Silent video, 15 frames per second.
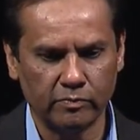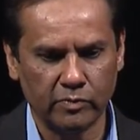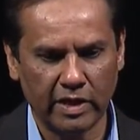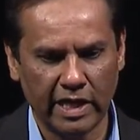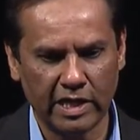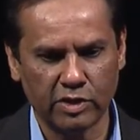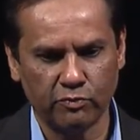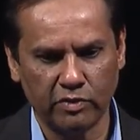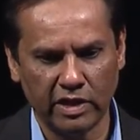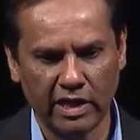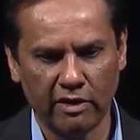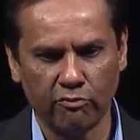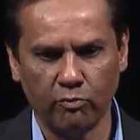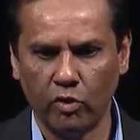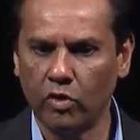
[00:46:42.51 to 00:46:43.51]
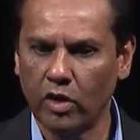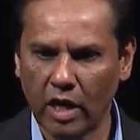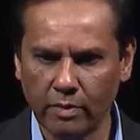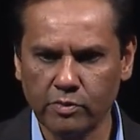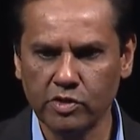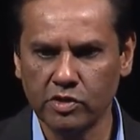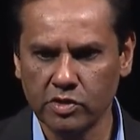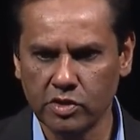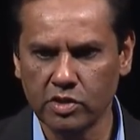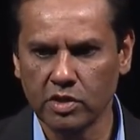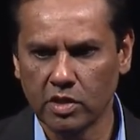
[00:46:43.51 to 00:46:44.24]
as we have more options.